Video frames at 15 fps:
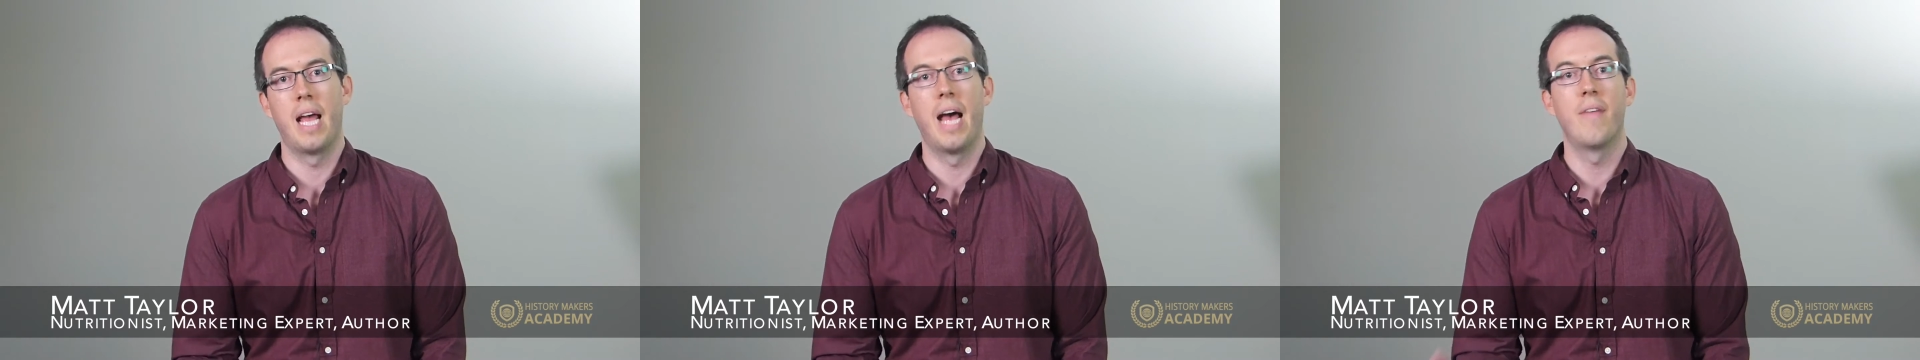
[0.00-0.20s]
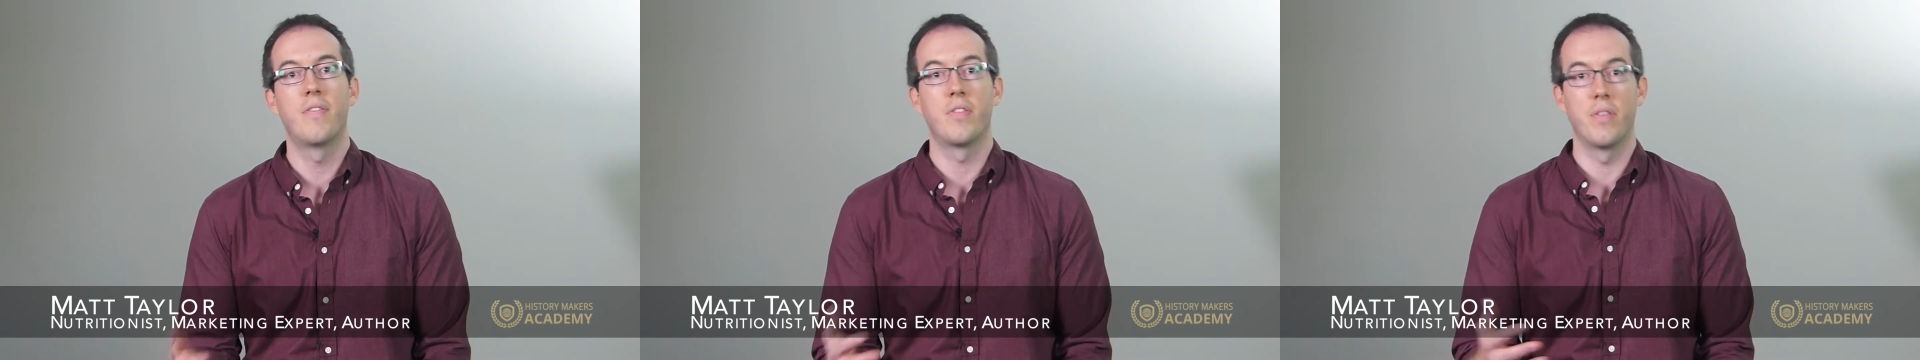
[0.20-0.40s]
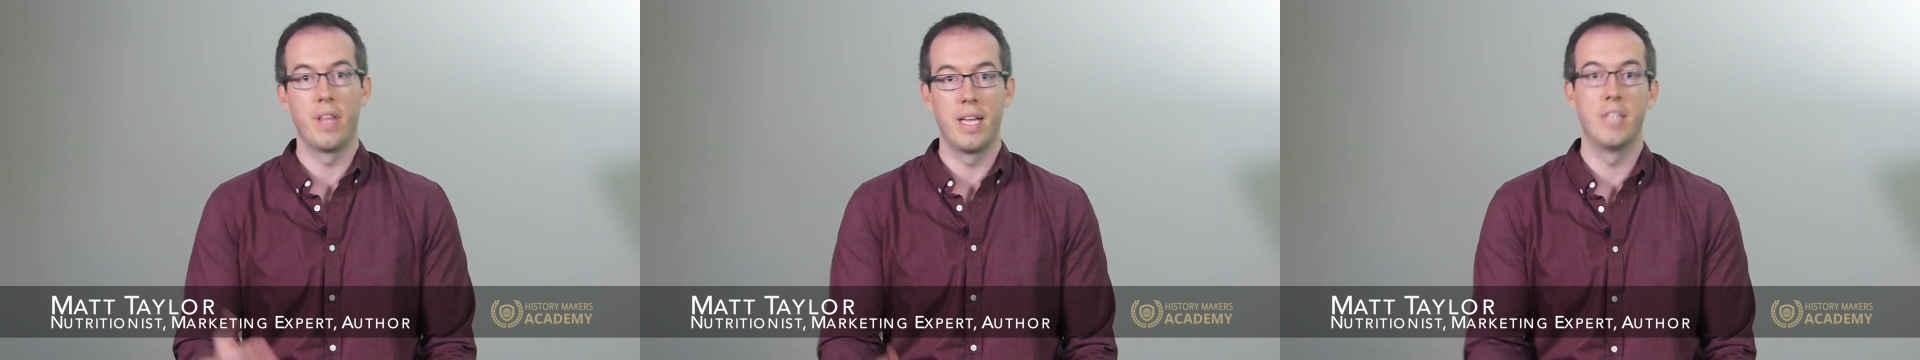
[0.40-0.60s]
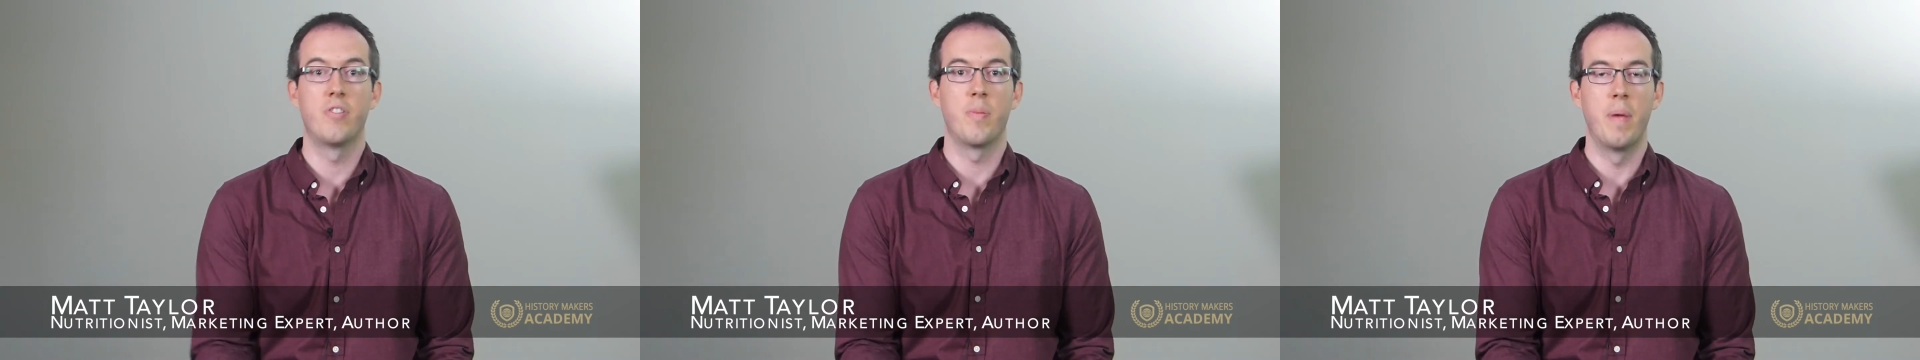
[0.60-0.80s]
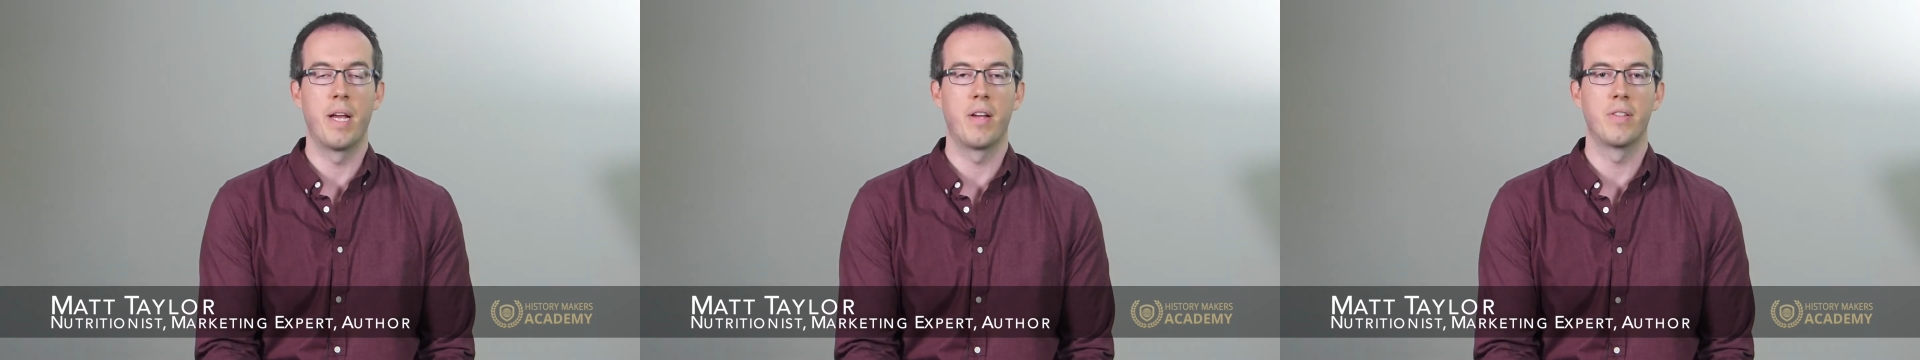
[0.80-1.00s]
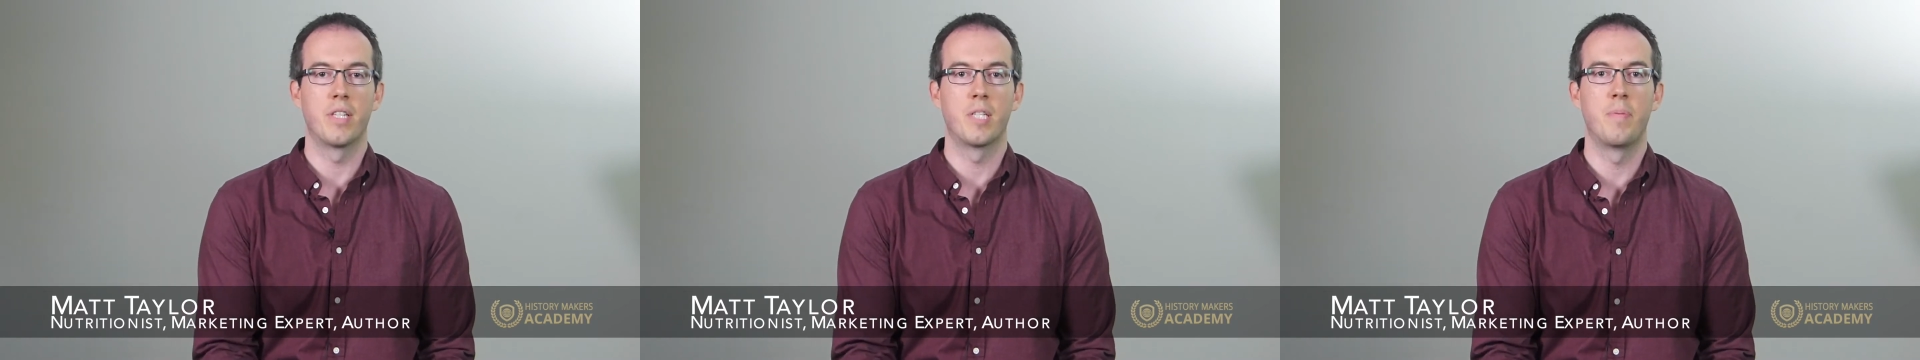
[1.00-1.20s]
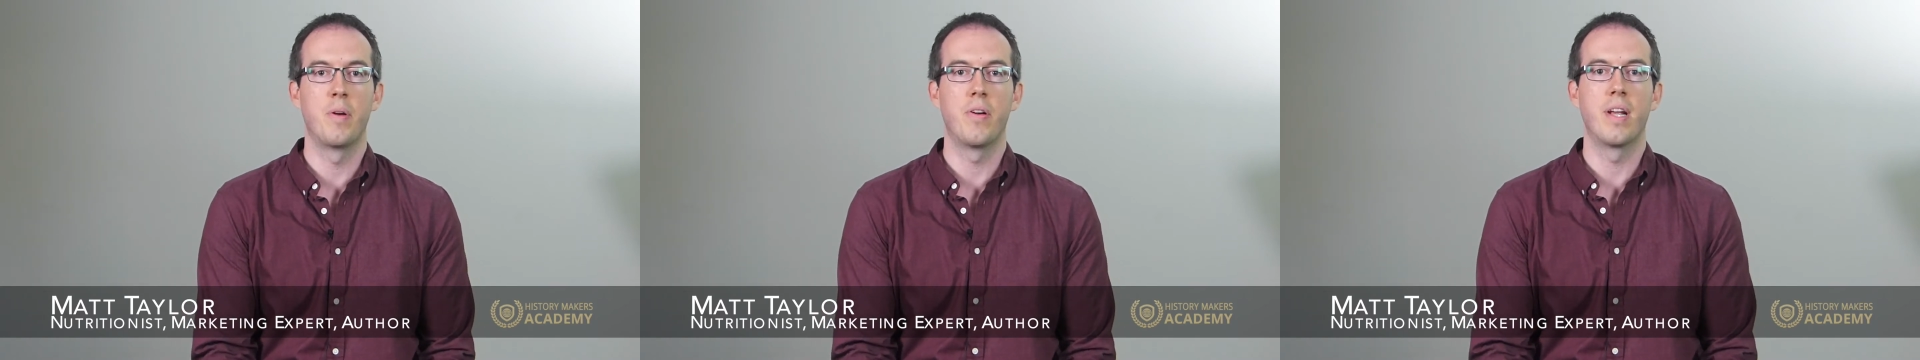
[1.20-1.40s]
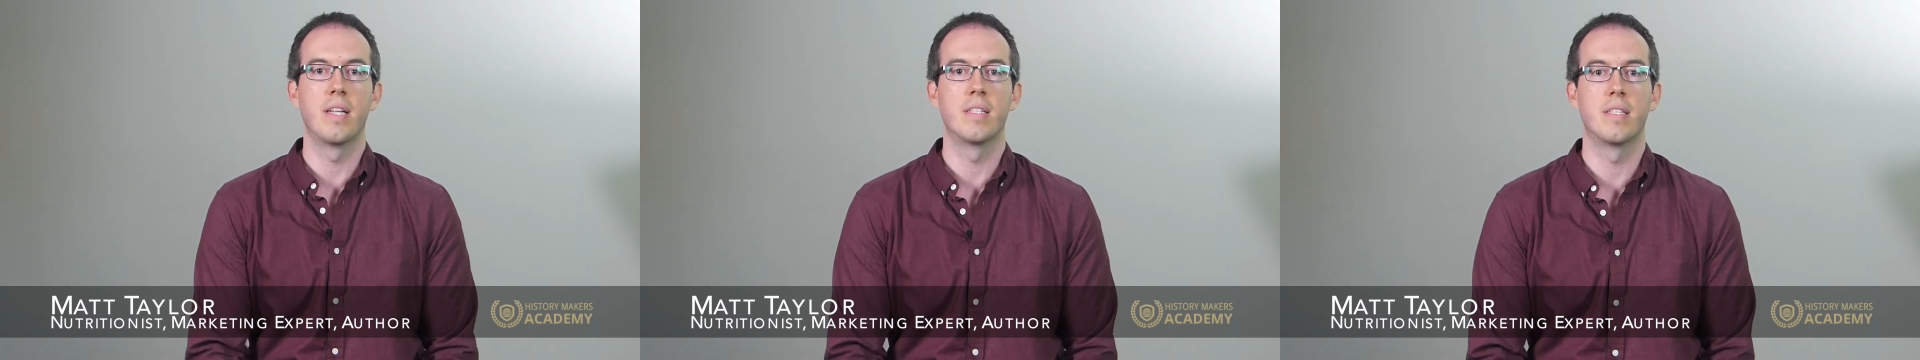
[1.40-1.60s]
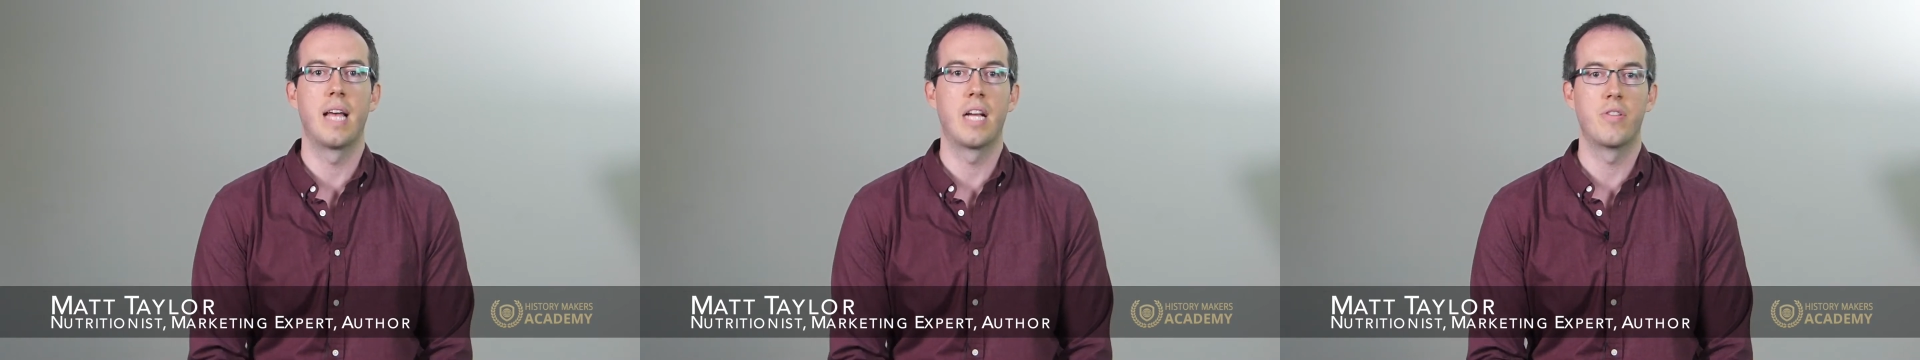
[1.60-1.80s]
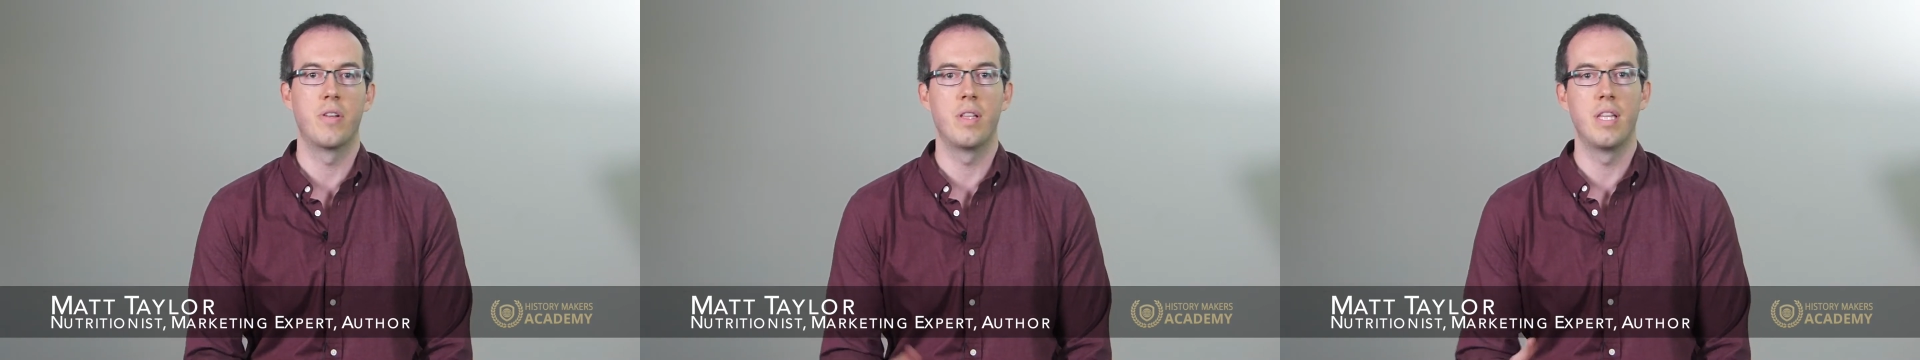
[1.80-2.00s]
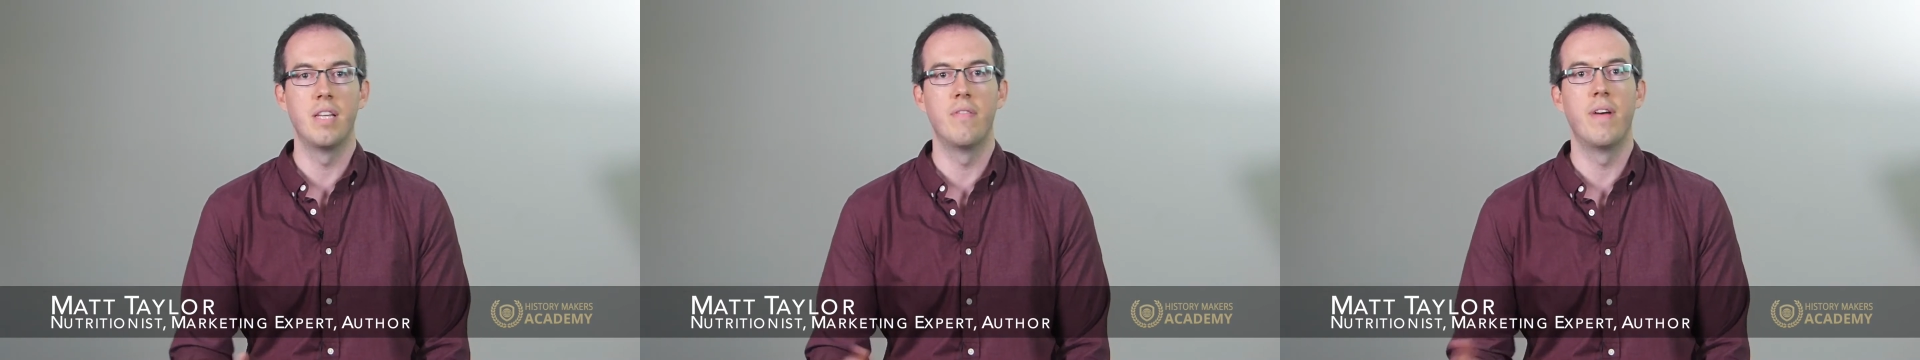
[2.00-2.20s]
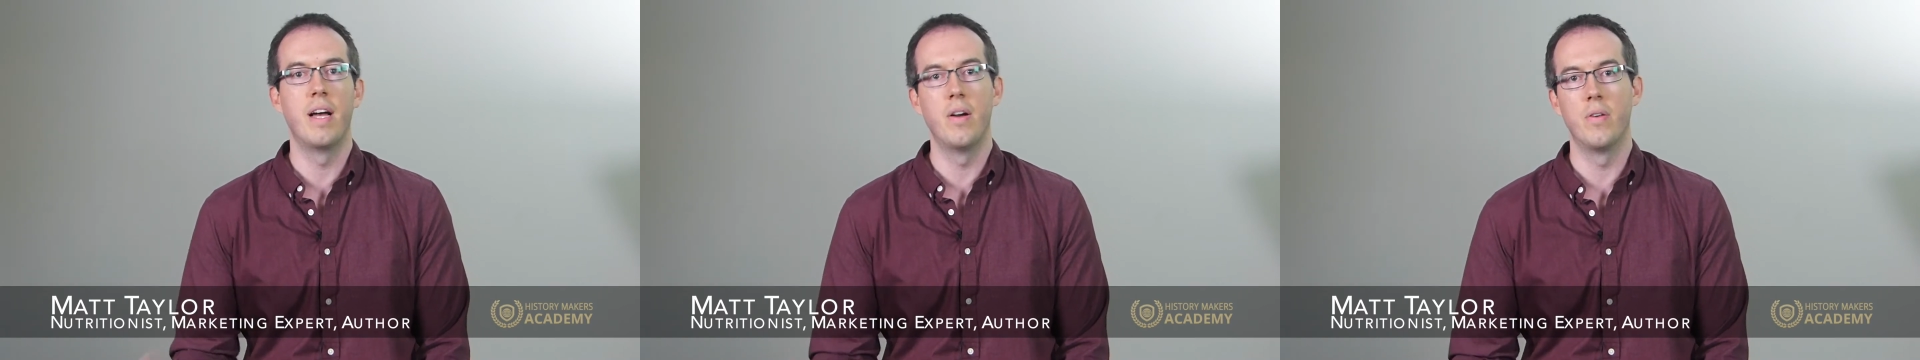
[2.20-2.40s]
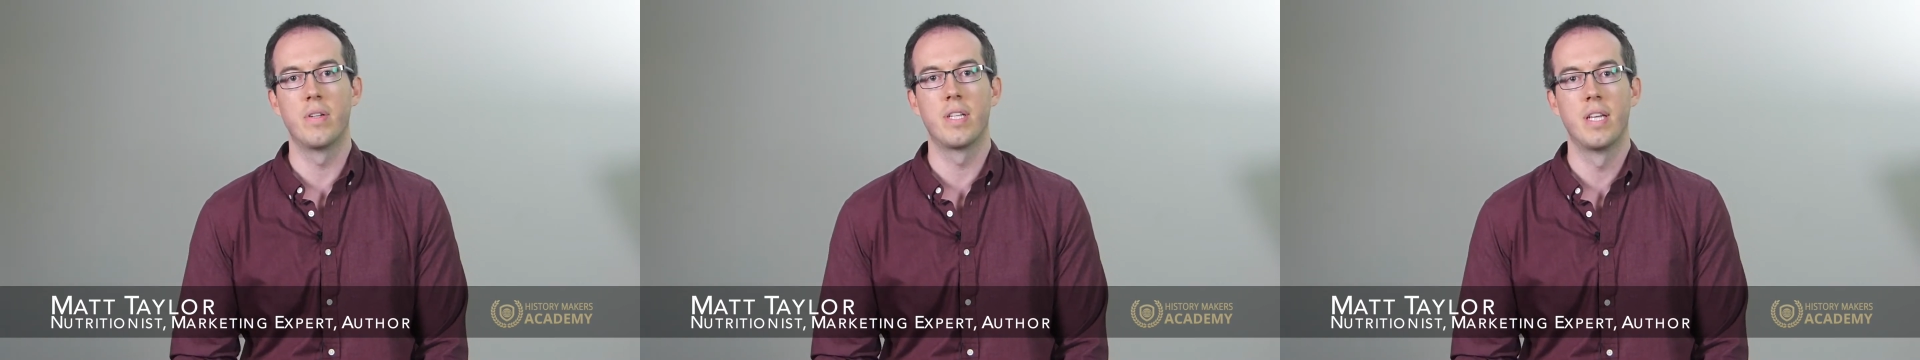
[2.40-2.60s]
after the History Makers experience to actually live out